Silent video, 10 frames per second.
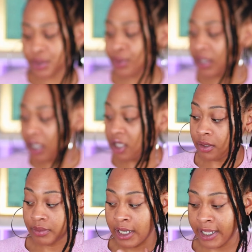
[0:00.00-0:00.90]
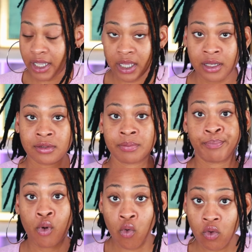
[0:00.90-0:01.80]
to really, again,
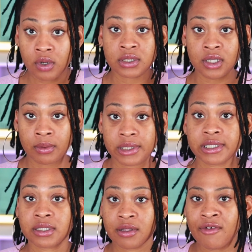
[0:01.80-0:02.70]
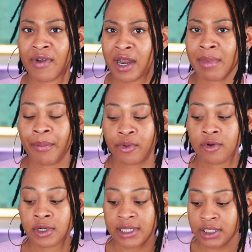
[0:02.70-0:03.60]
pull some of this stuff out of my
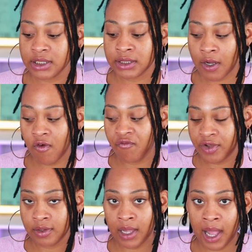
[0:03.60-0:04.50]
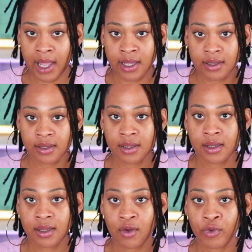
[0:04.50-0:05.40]
pores. I just don't feel like
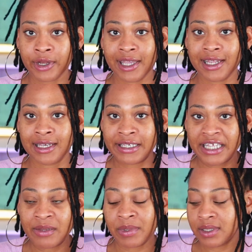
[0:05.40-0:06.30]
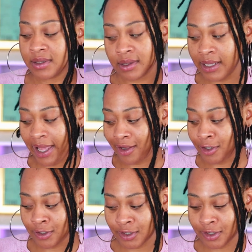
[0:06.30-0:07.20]
we're getting deep into the
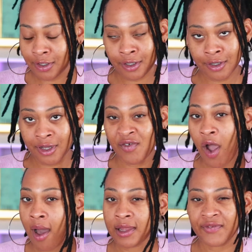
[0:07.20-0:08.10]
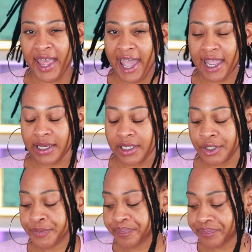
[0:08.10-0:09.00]
layers of all of the acne,